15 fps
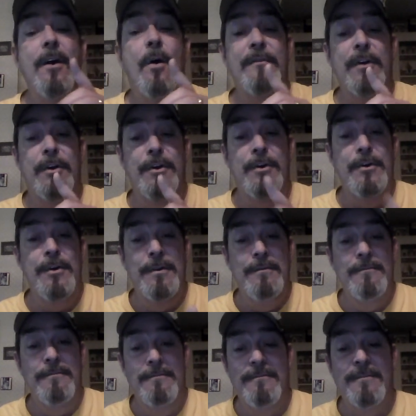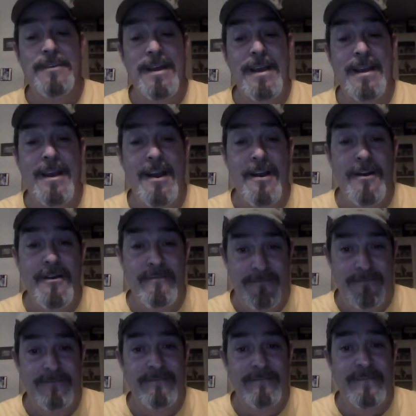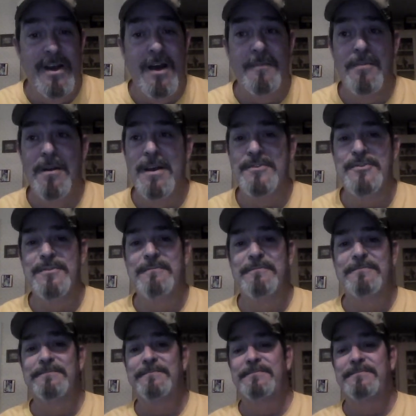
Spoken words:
Have a good one. Take care, and God bless you.